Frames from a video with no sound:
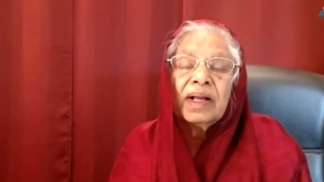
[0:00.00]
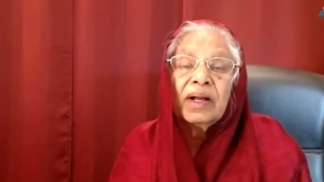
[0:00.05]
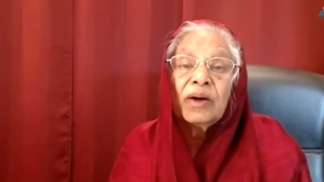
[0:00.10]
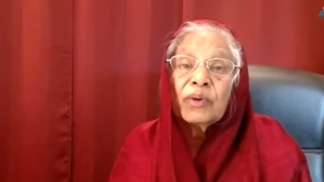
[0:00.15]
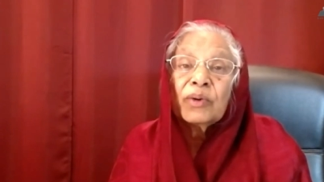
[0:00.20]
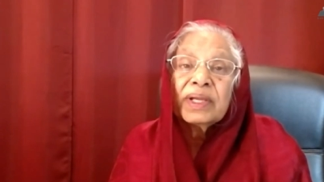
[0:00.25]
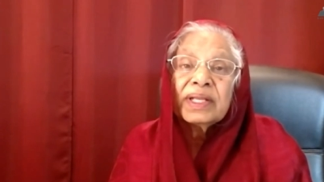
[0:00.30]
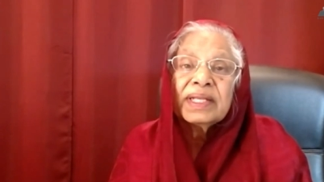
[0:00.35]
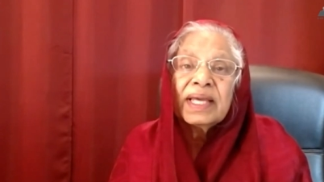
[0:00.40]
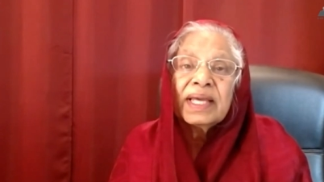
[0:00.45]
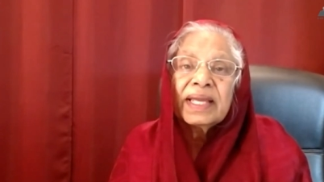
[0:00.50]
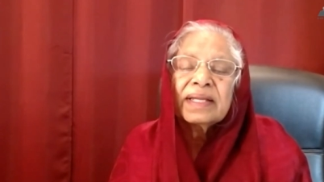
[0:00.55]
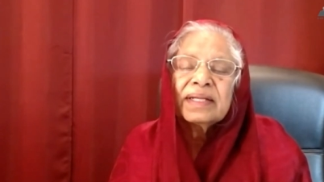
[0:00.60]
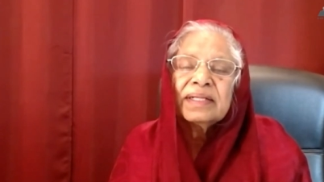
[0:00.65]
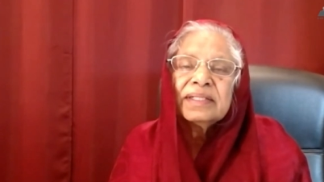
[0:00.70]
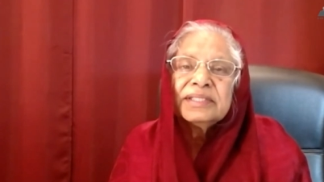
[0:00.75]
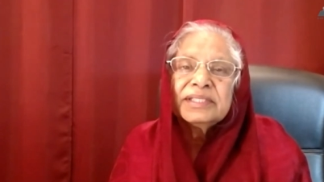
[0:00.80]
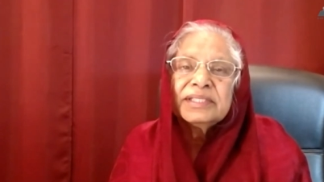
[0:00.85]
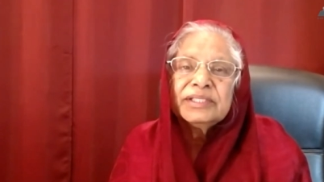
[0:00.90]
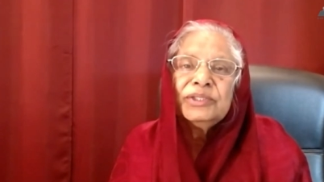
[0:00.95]
How can I
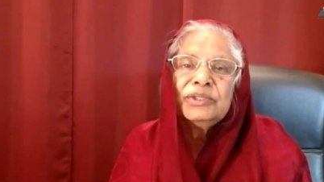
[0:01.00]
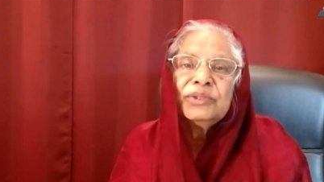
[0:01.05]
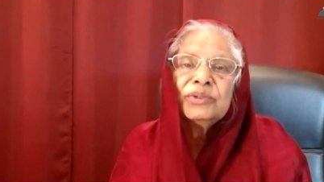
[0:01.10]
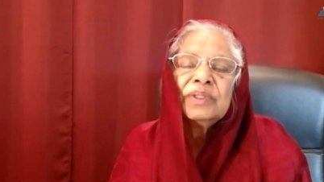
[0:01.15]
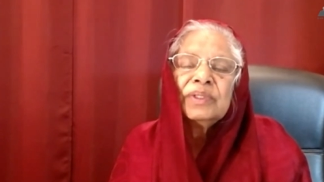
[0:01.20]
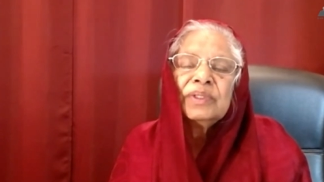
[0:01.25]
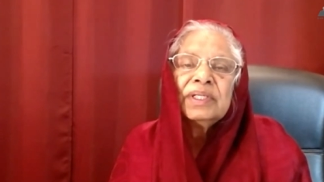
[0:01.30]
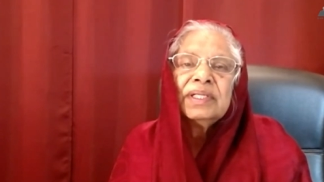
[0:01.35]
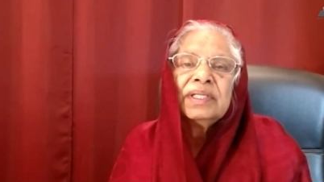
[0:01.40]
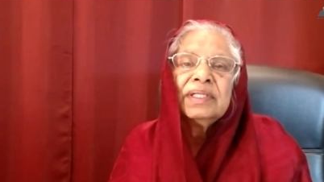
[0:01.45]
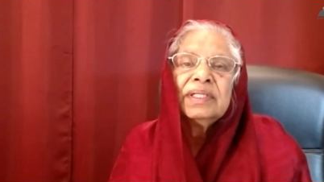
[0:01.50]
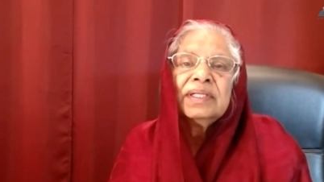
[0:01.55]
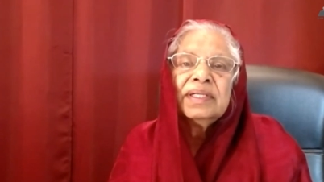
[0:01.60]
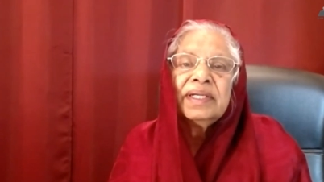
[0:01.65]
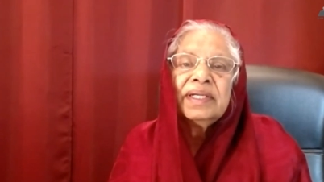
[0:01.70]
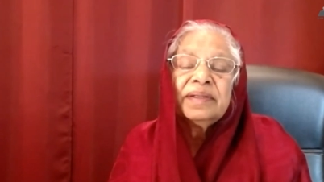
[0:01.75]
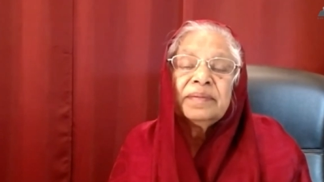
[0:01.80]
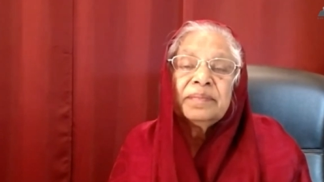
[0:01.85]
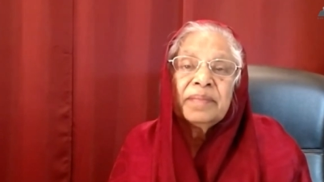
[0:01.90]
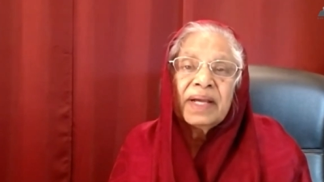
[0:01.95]
continue
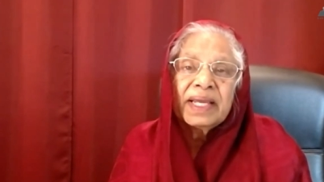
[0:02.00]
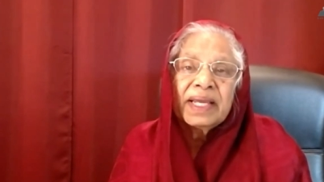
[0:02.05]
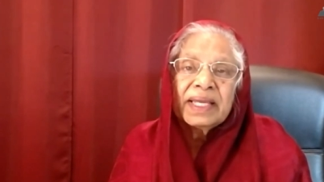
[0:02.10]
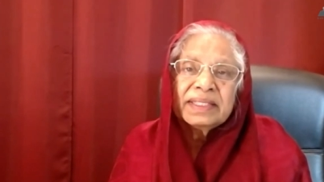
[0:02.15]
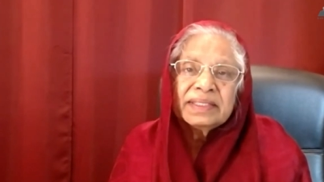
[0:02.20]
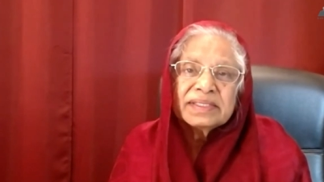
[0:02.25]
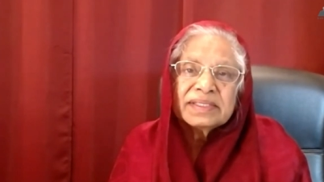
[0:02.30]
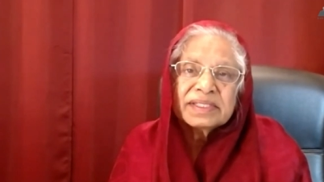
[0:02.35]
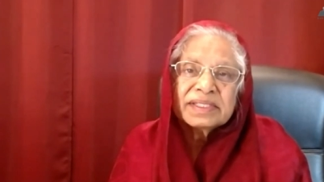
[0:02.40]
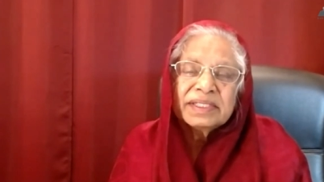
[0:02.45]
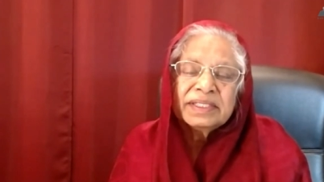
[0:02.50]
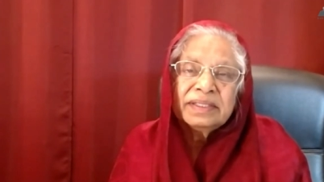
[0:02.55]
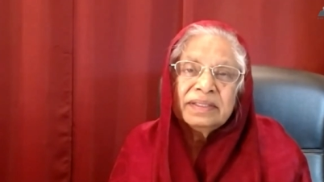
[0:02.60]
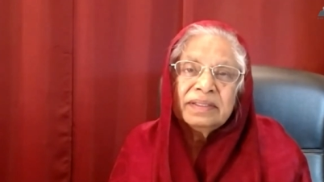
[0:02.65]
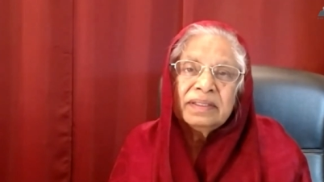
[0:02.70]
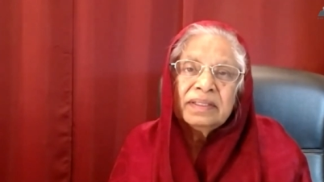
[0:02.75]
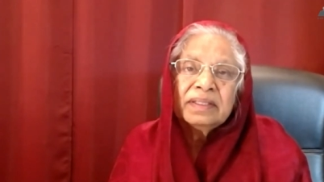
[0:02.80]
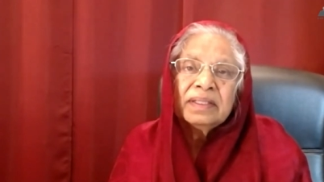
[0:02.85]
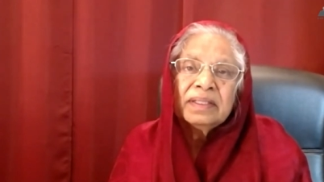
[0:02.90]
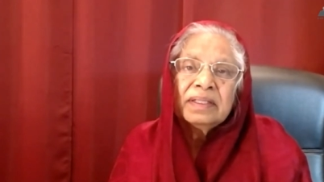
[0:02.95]
in my
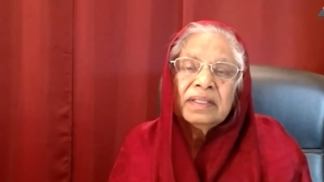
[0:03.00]
sin?